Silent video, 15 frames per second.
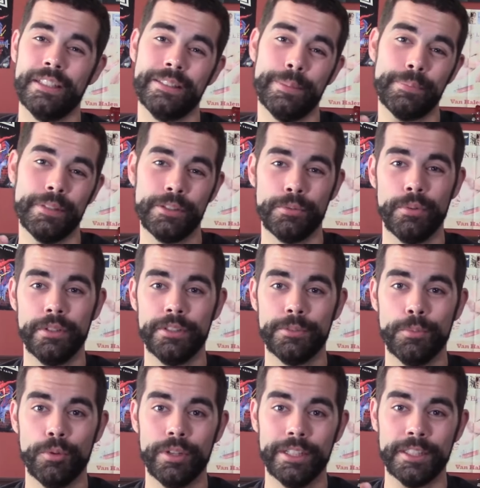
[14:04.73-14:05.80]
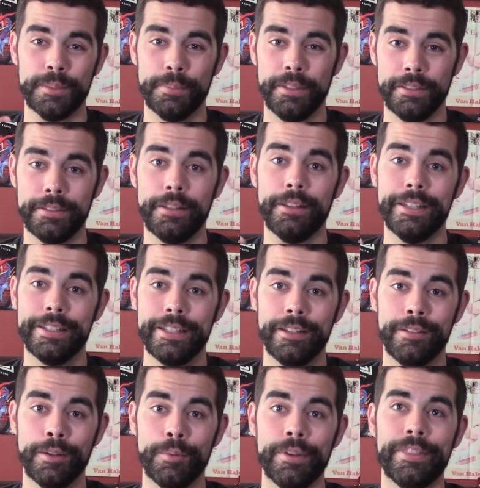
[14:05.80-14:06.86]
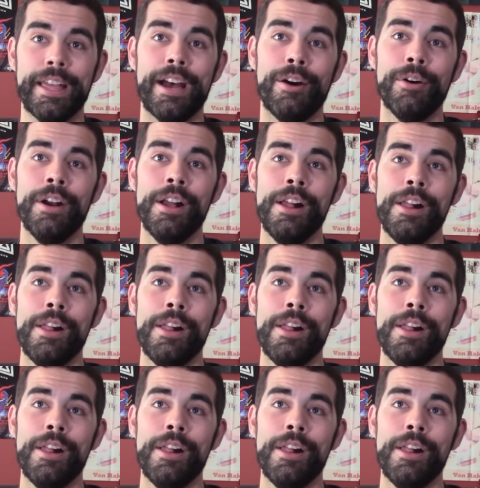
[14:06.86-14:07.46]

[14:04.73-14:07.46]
except this one is more explicitly dealing with how